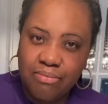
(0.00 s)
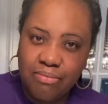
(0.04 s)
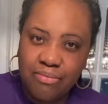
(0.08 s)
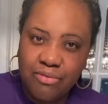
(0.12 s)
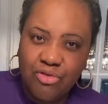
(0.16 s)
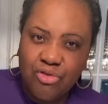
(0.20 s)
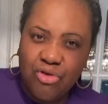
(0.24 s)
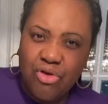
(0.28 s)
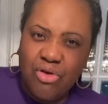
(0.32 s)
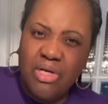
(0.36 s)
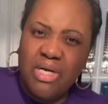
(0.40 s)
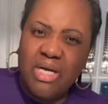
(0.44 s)
you
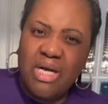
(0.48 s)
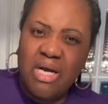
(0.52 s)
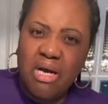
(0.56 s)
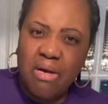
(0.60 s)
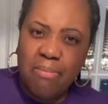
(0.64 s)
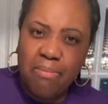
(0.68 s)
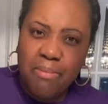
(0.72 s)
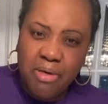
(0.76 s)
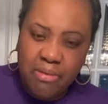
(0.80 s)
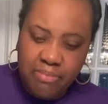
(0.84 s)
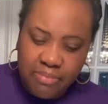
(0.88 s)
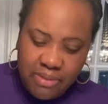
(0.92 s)
know, to
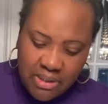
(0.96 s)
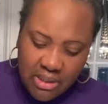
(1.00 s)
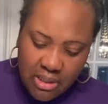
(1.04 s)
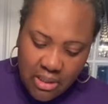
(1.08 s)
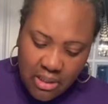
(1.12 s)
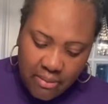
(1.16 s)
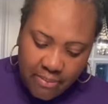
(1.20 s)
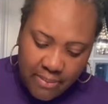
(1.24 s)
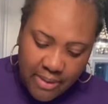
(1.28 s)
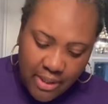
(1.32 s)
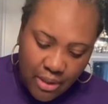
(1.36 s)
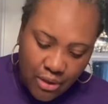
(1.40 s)
come up
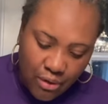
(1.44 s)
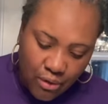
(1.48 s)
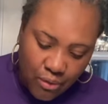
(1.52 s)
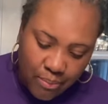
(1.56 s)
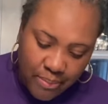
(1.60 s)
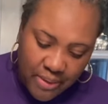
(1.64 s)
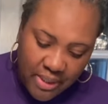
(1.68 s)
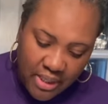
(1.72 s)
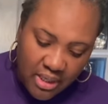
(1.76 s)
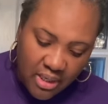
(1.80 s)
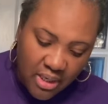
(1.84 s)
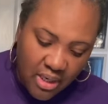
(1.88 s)
some, and it'll
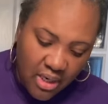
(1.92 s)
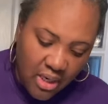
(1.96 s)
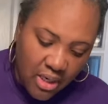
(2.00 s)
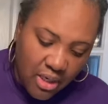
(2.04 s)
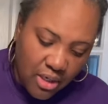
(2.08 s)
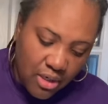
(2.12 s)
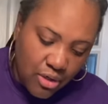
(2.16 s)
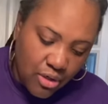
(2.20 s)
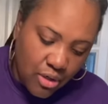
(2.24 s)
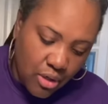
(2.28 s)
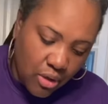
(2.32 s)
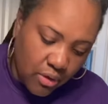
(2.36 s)
be,
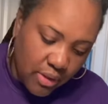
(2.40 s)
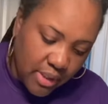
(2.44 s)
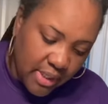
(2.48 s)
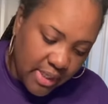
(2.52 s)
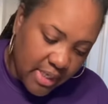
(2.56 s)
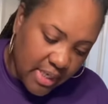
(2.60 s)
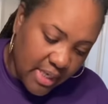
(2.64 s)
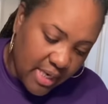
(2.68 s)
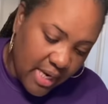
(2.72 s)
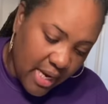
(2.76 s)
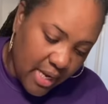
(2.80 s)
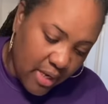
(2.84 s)
you know,
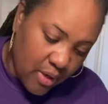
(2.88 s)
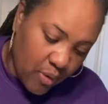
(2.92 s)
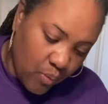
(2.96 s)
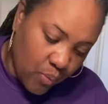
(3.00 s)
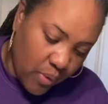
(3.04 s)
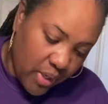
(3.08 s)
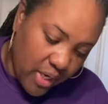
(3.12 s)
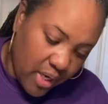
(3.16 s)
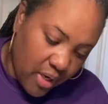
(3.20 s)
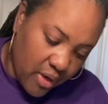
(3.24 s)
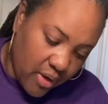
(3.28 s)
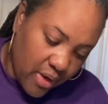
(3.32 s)
looking kind of
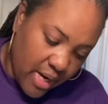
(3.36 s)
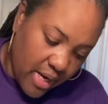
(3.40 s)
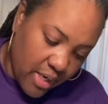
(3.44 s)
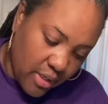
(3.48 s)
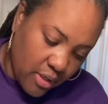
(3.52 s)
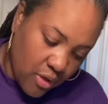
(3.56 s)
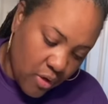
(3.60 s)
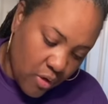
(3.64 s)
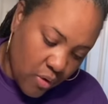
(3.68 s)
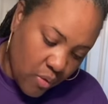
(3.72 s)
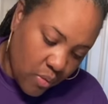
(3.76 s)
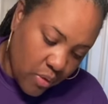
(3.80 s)
weird, and
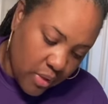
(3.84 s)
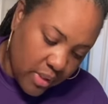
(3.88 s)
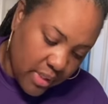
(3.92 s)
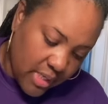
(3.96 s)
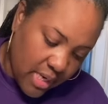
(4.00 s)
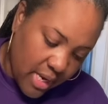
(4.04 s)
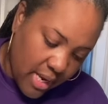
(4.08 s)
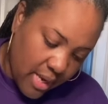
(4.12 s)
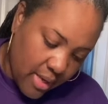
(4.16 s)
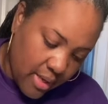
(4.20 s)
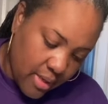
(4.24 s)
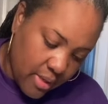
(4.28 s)
you don't want
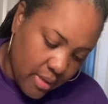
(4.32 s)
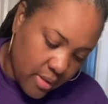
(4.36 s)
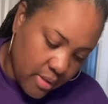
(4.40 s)
that.